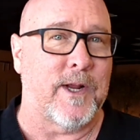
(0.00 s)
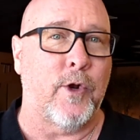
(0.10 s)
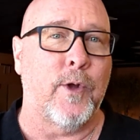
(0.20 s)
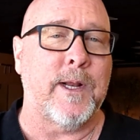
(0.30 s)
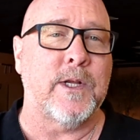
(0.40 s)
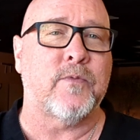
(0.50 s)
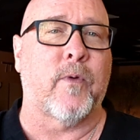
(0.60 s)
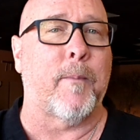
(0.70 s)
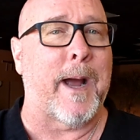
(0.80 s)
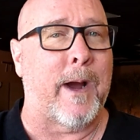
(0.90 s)
and hoodies
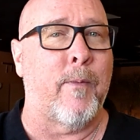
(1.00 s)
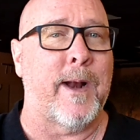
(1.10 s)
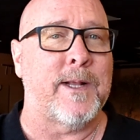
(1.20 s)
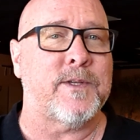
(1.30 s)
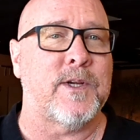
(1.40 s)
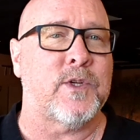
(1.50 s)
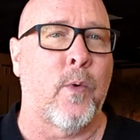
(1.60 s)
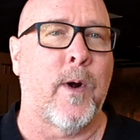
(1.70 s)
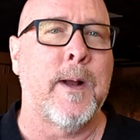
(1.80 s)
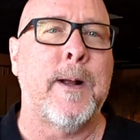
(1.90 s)
from our Etsy
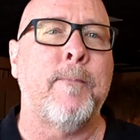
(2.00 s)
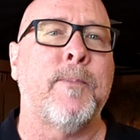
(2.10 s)
store?